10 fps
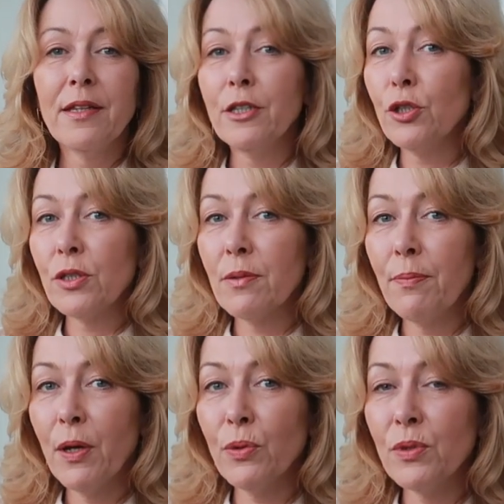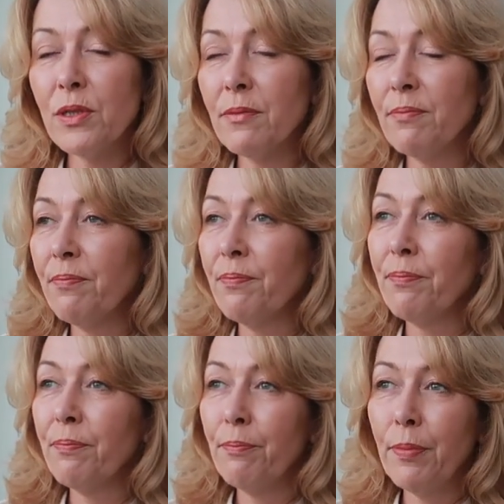They're just the most
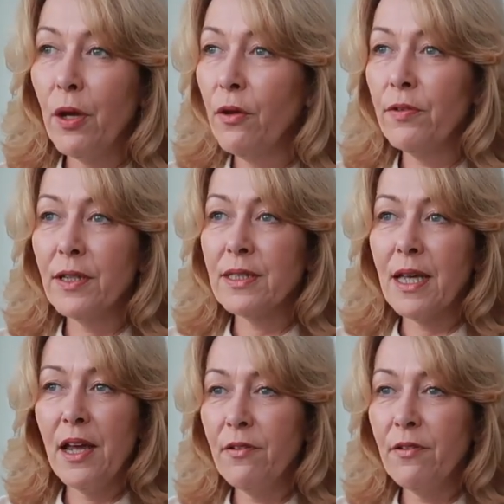perfect